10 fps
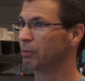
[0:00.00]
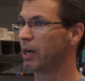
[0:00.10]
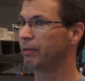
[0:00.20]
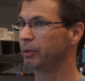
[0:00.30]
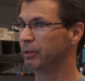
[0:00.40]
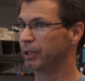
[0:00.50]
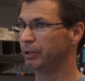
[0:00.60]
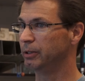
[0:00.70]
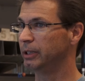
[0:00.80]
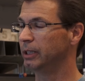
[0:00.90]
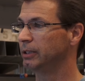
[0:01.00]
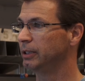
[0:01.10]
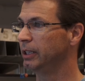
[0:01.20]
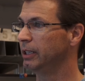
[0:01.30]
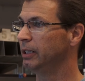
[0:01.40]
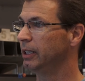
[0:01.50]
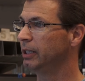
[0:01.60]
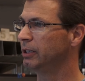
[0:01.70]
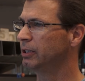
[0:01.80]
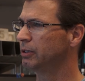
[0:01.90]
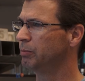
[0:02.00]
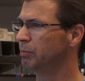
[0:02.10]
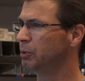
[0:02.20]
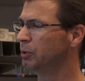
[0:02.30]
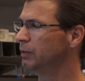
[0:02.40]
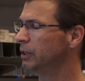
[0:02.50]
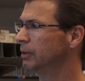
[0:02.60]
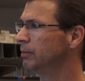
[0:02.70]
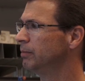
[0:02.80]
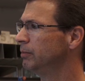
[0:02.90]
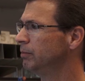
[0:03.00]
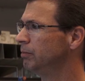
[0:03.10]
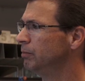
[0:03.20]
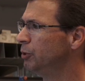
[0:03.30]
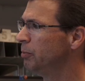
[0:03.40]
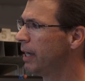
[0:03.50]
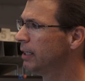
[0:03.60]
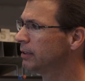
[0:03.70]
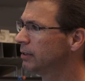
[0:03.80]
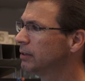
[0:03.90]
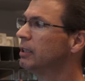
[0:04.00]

So Raffi was at UCSD, and he just moved to UMass.